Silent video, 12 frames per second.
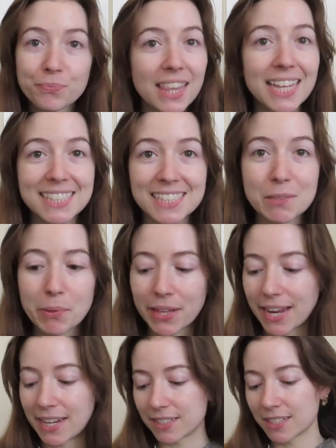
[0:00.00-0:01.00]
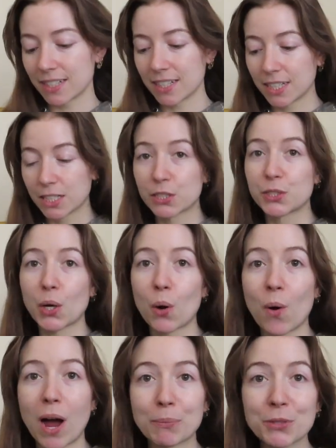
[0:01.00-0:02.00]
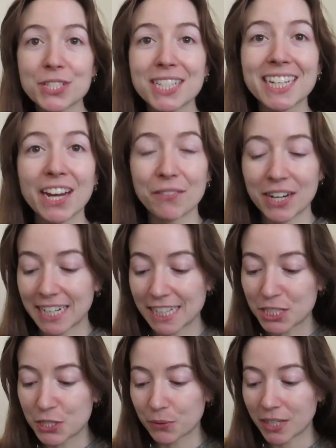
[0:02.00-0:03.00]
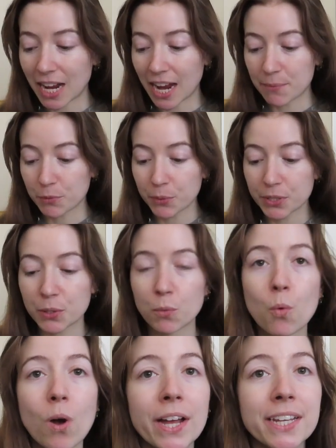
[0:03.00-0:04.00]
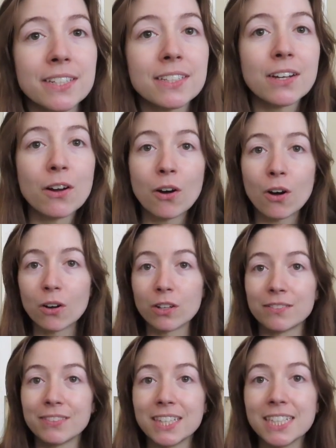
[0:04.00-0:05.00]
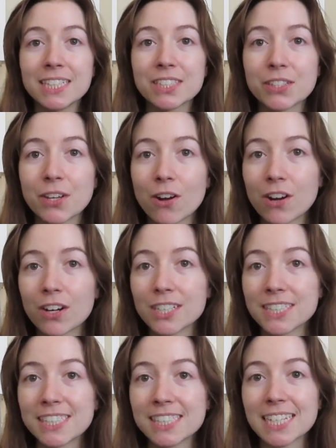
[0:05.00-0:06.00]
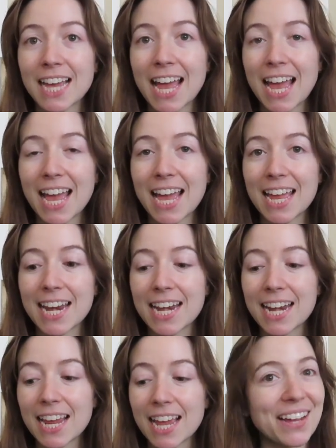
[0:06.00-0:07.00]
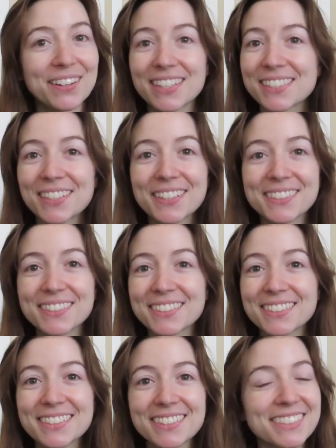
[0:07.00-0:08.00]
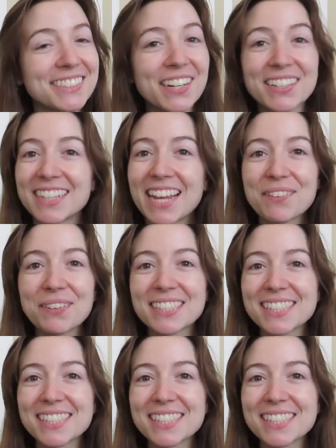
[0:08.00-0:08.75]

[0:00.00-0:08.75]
That's the plan. So I'm just gonna get right into it. I'm going to wind all of these yarns and I'm gonna start start knitting my